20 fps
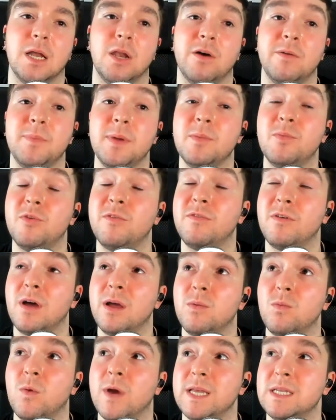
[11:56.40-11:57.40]
a lot of people
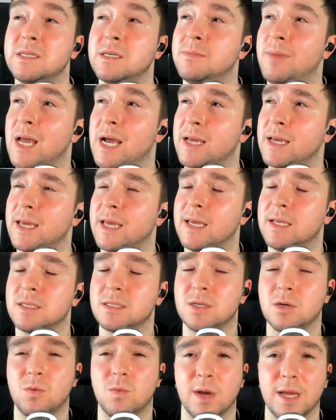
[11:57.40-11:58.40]
find weighted
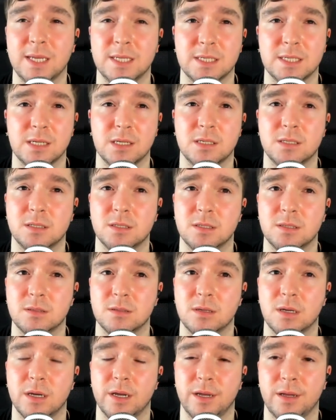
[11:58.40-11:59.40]
blankets or weighted
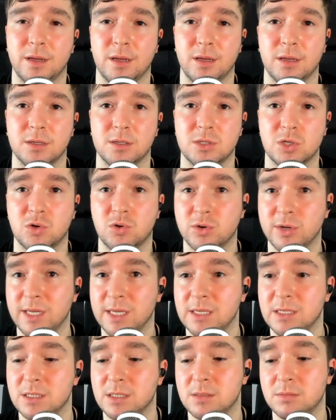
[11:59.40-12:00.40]
uh,
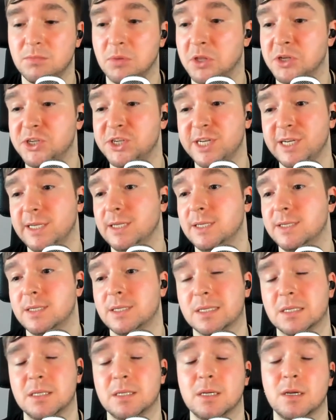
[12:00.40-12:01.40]
toys,
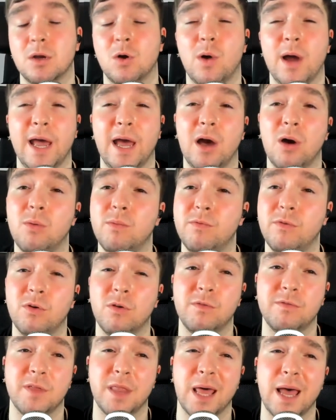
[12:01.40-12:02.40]
plushies, quite
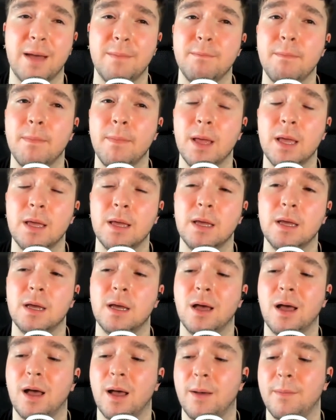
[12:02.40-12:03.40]
helpful for them.
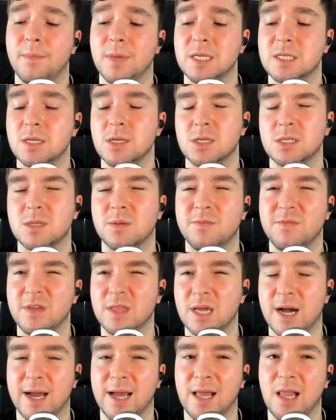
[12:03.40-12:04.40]
Um, it's not something
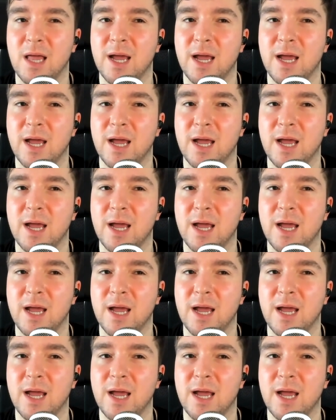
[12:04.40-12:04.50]
that I